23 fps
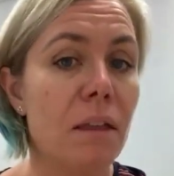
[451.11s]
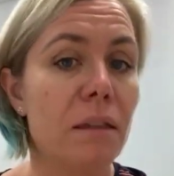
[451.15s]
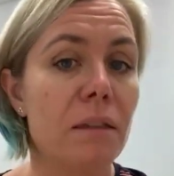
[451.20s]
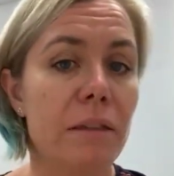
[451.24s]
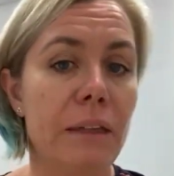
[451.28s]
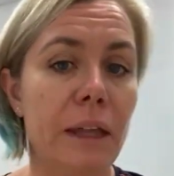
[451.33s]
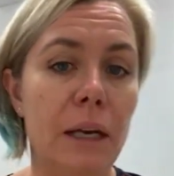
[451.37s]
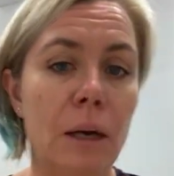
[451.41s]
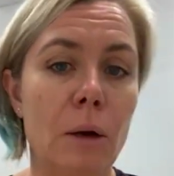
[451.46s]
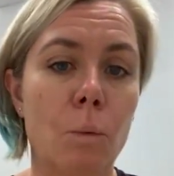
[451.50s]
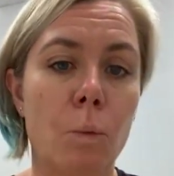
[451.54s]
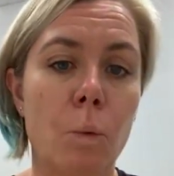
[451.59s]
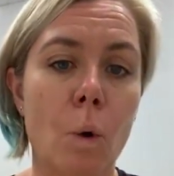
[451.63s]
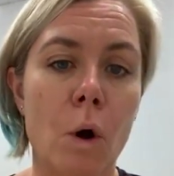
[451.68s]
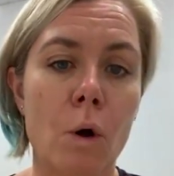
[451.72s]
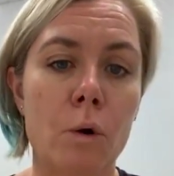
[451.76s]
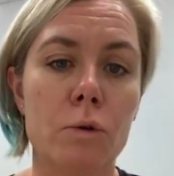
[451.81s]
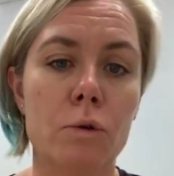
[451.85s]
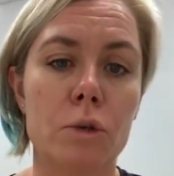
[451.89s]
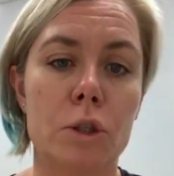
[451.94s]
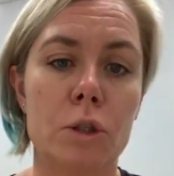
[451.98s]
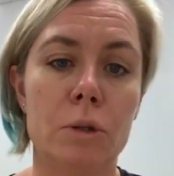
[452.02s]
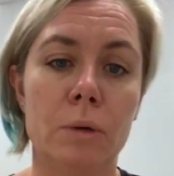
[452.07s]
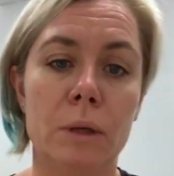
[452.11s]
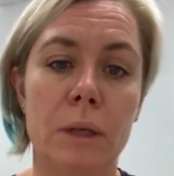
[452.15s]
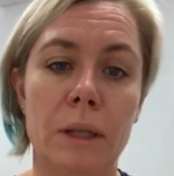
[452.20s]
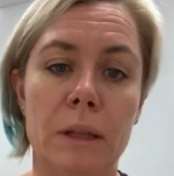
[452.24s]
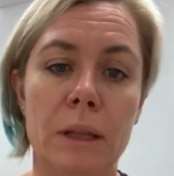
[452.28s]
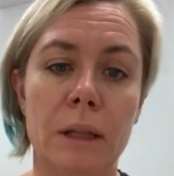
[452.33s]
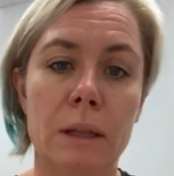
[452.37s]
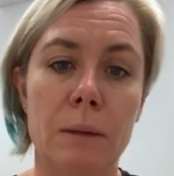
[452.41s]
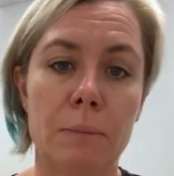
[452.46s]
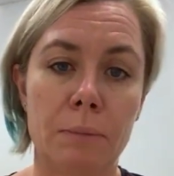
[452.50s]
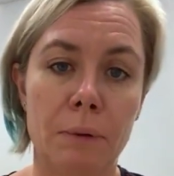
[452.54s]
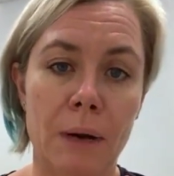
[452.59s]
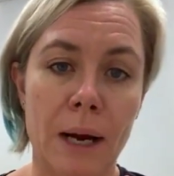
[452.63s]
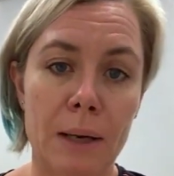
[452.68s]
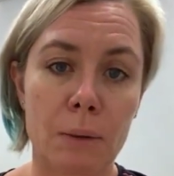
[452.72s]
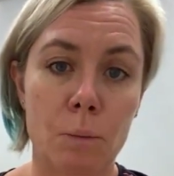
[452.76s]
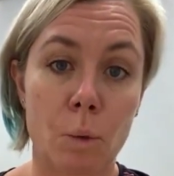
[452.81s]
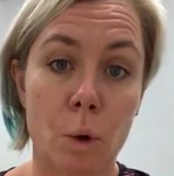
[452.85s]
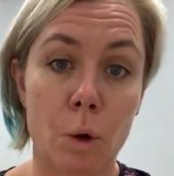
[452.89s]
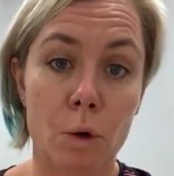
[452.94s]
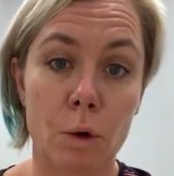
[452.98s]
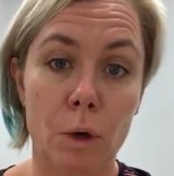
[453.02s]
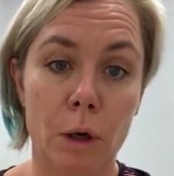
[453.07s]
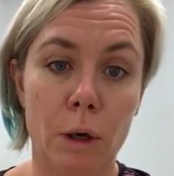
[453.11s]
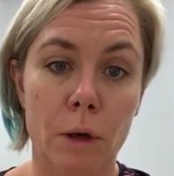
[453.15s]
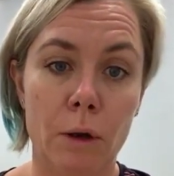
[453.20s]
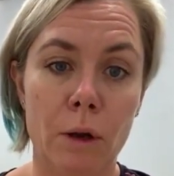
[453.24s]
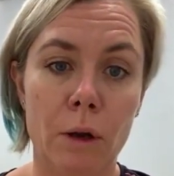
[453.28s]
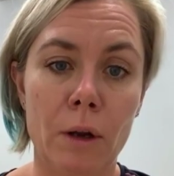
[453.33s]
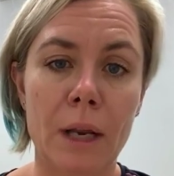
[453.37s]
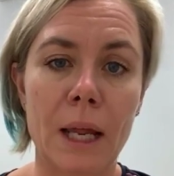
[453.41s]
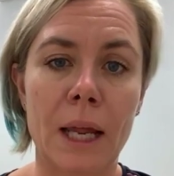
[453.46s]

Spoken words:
then it won't do anything. The brain won't learn.